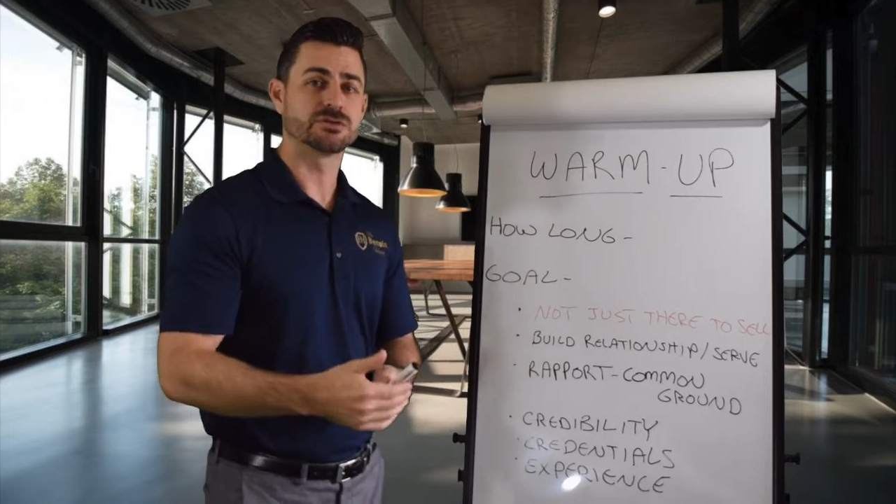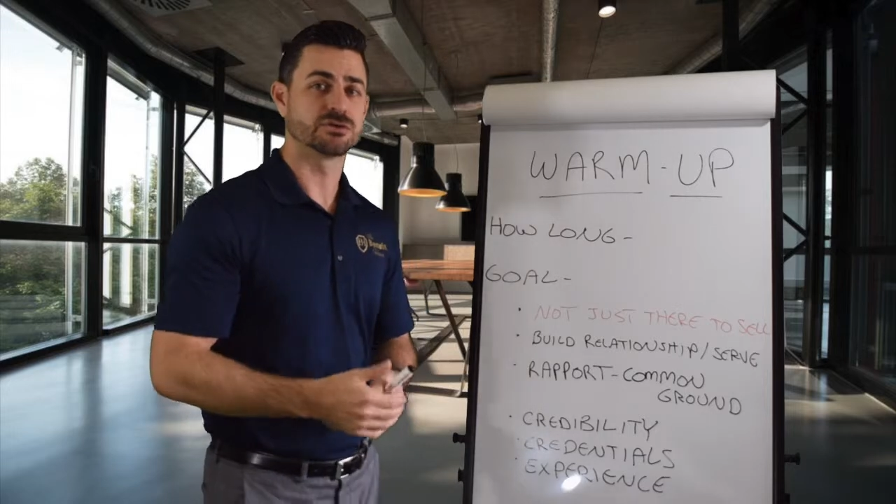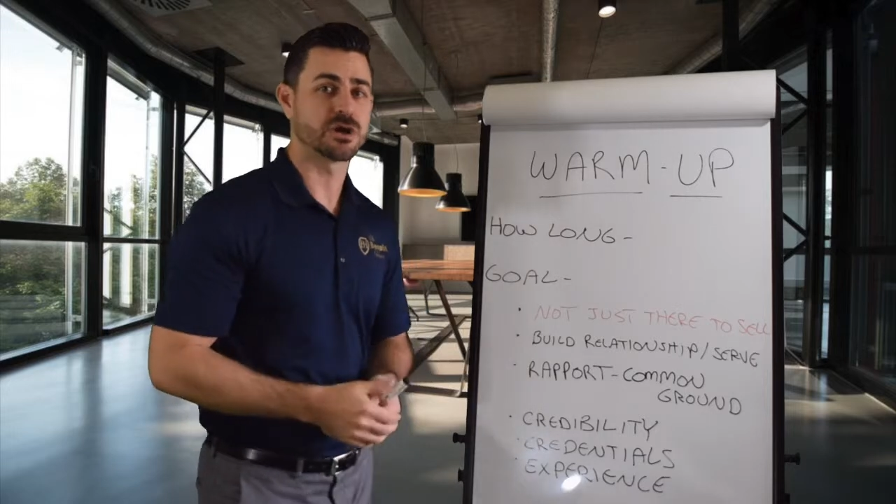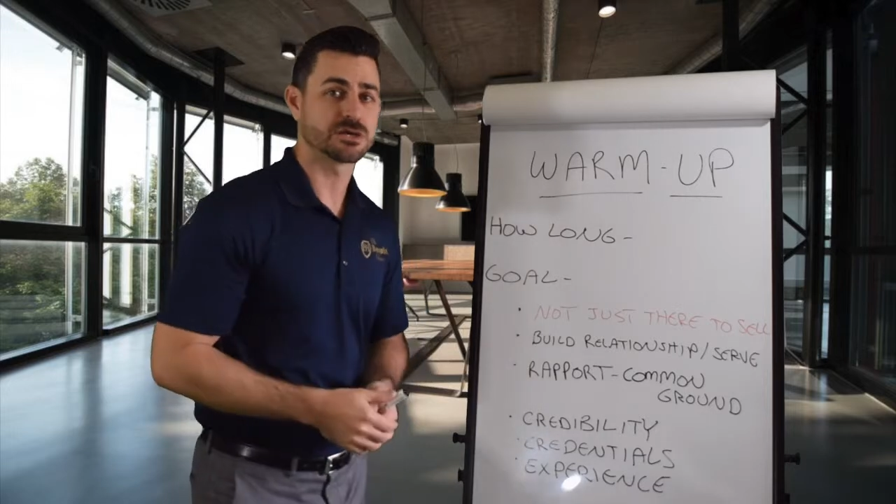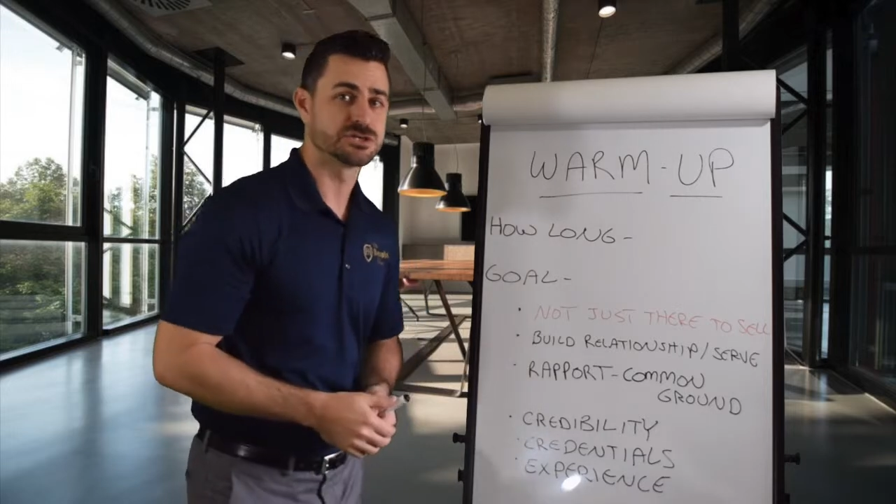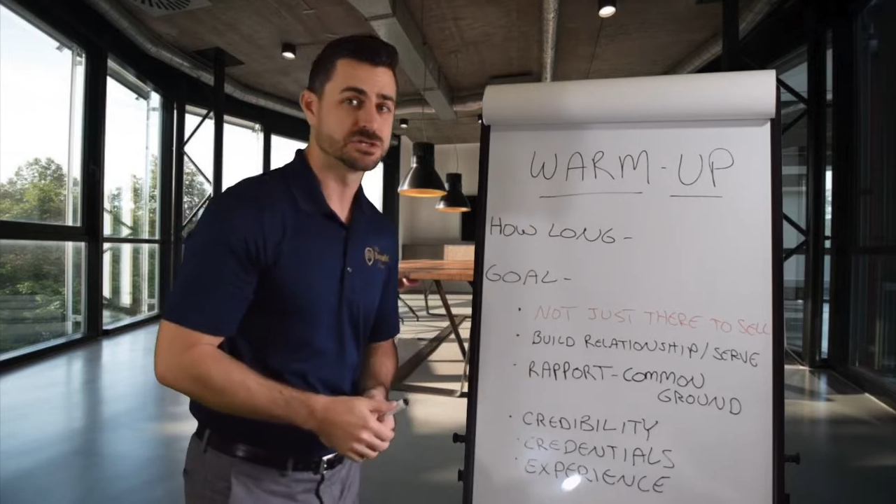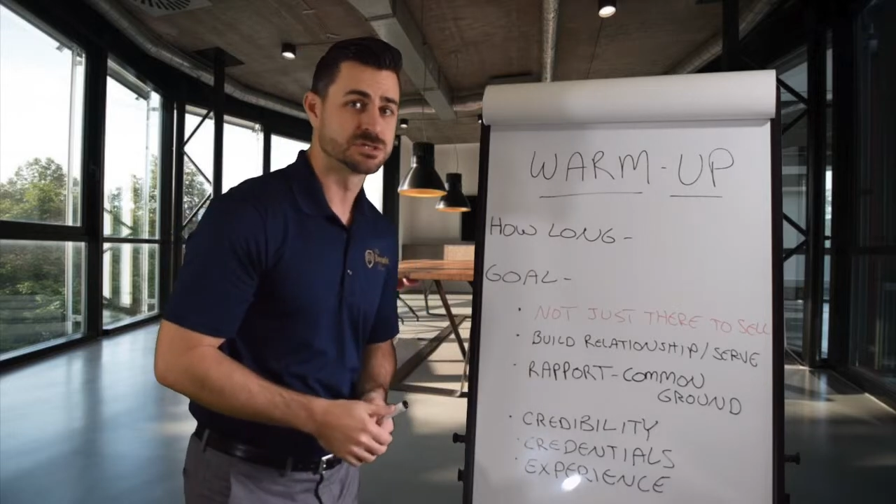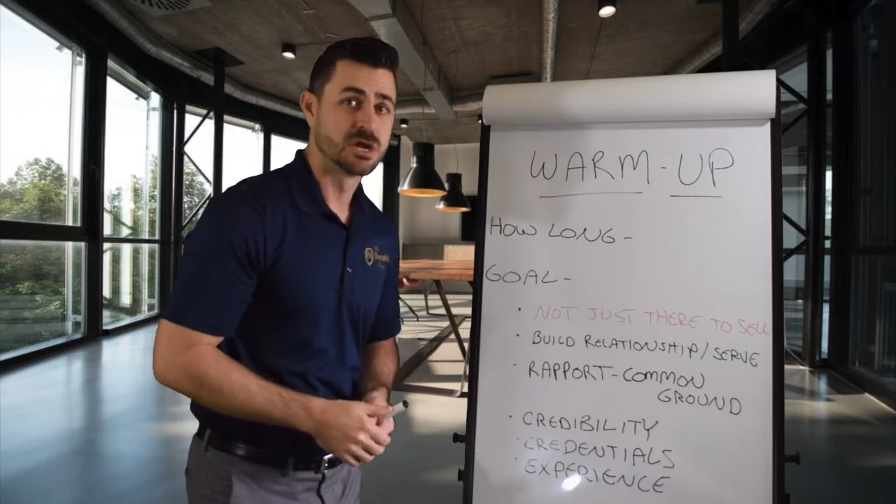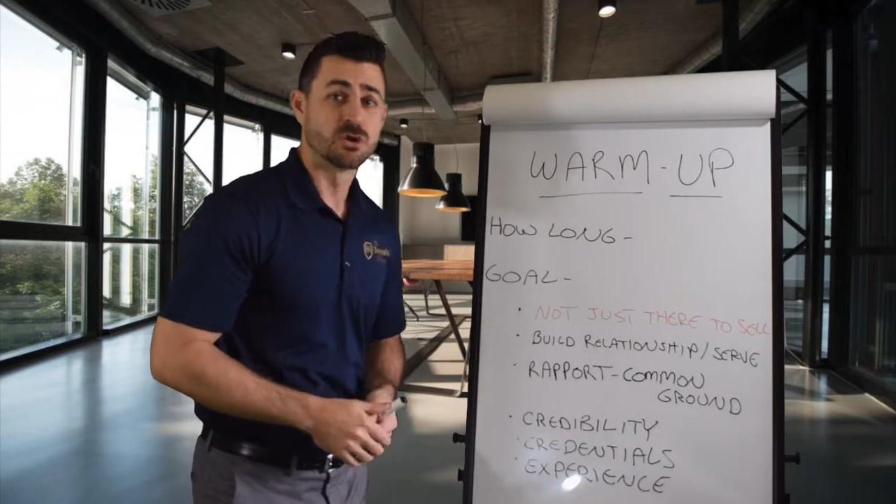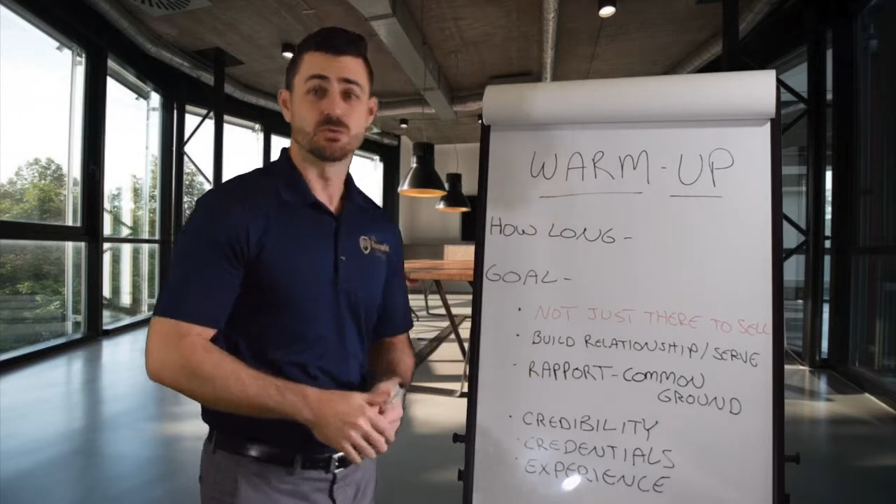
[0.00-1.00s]
They're not
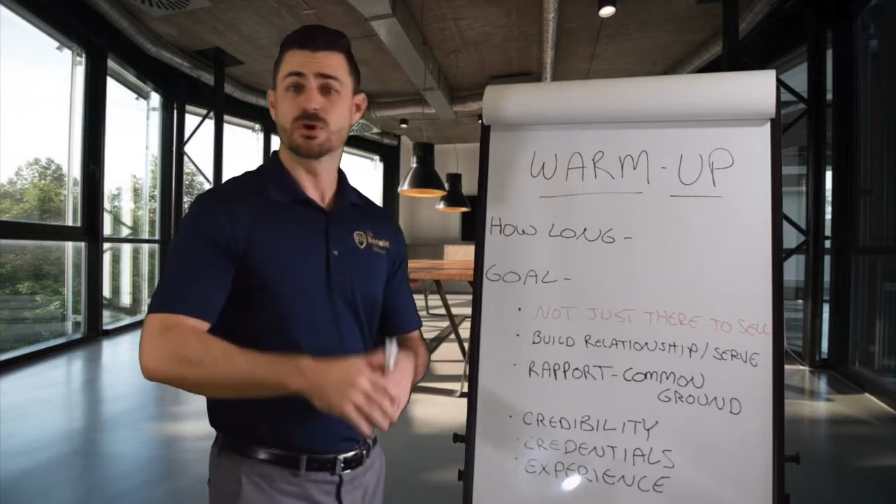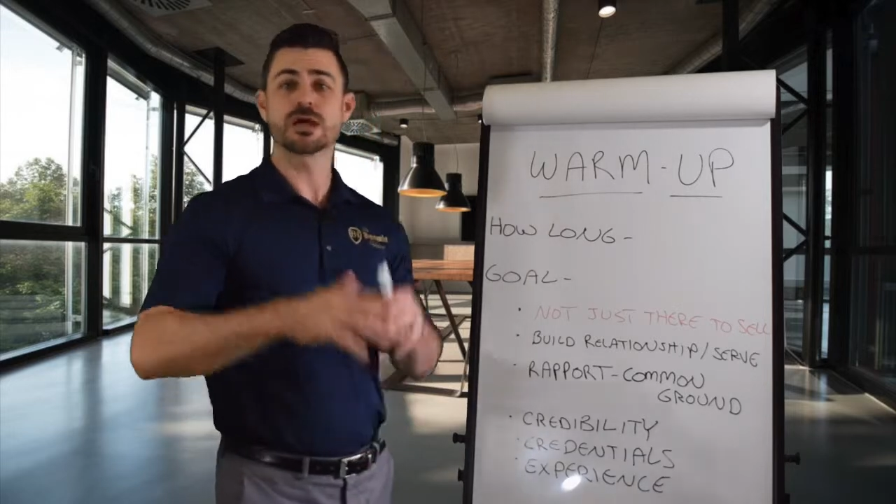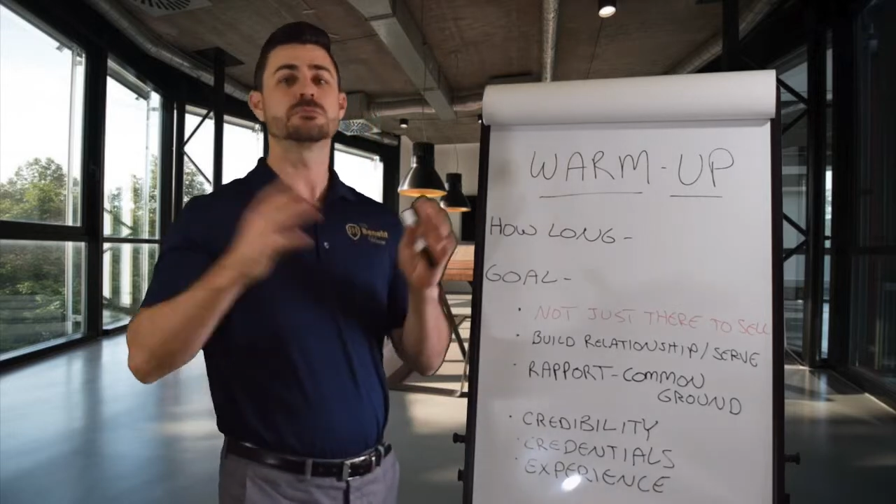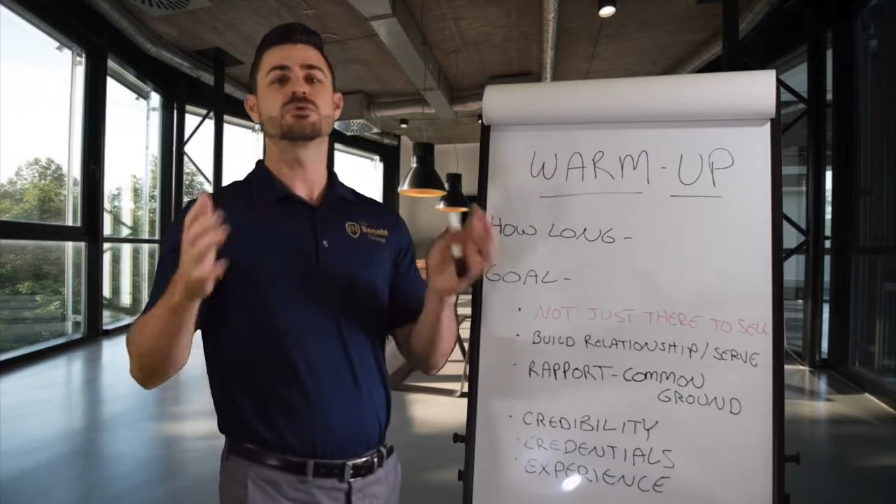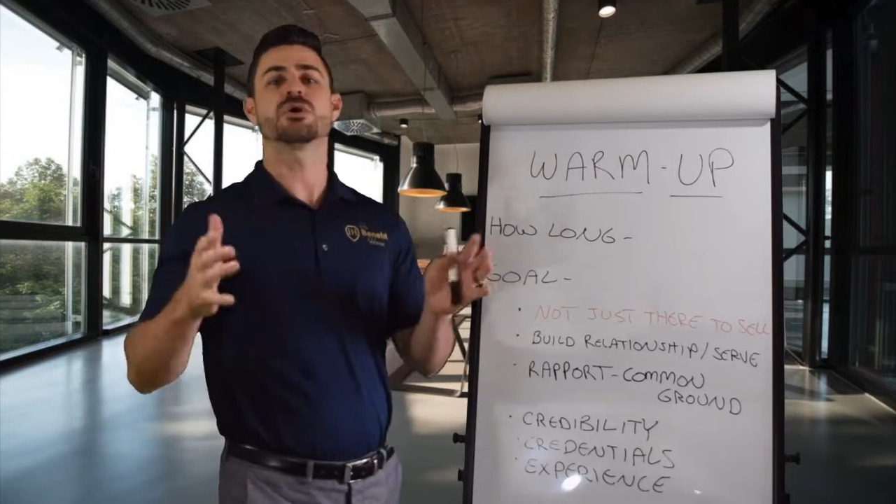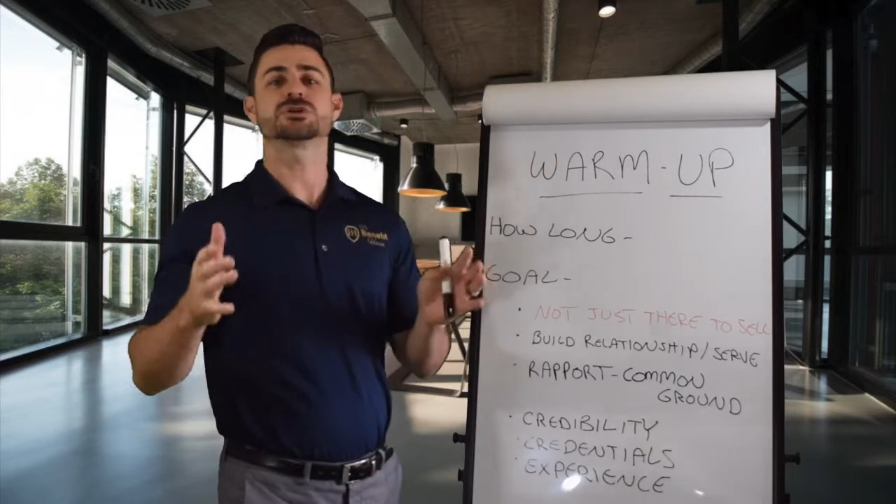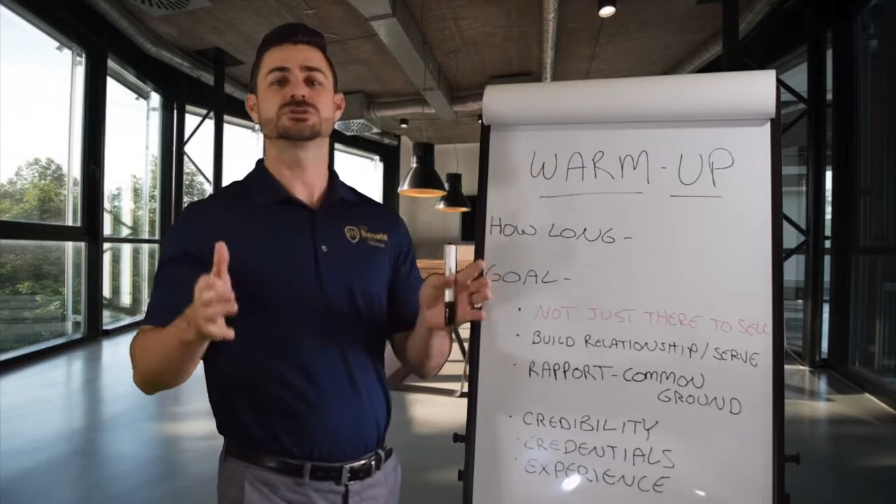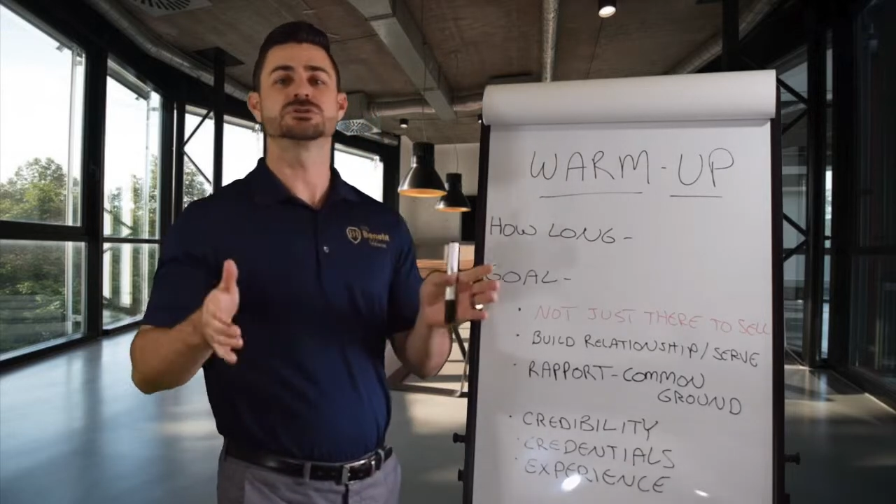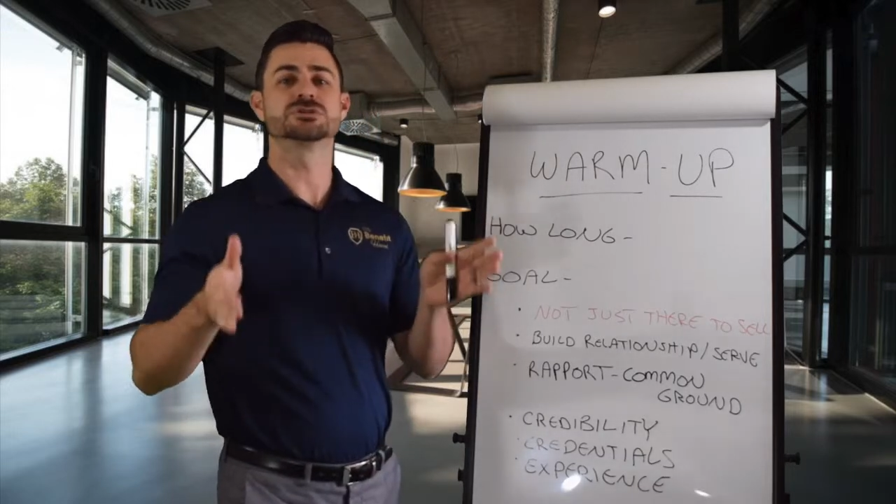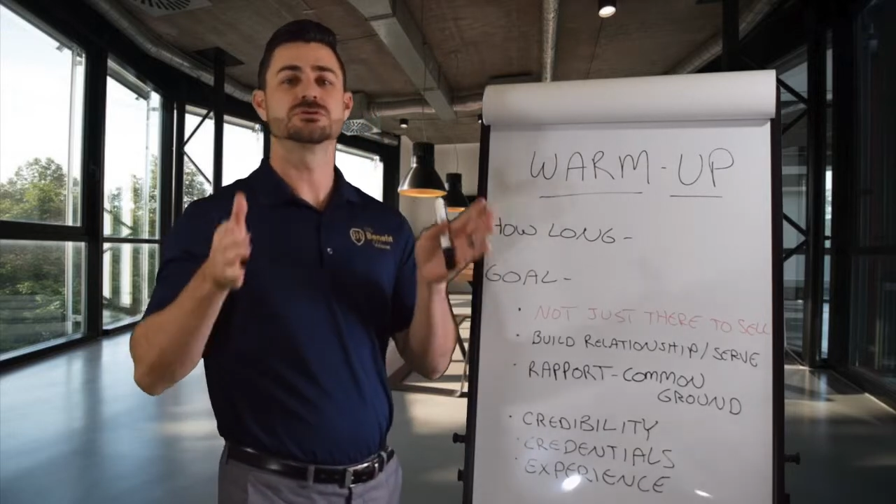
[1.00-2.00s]
just random questions.